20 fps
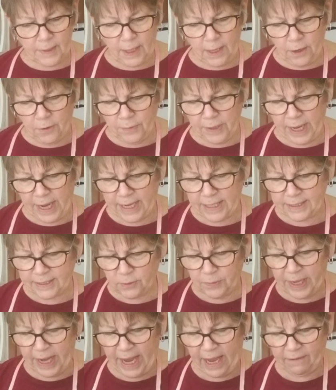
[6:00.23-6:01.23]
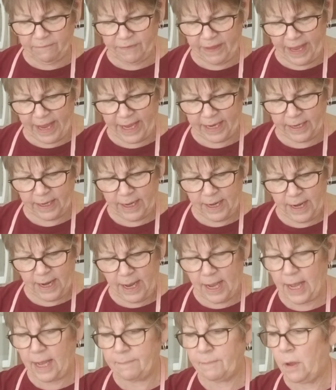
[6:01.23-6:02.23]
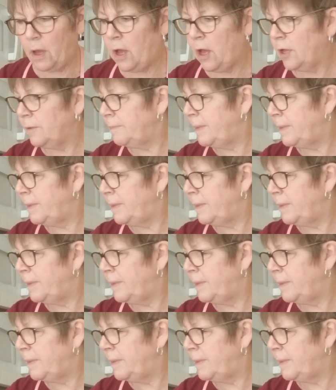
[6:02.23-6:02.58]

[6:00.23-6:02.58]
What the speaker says: Okay, so we have that all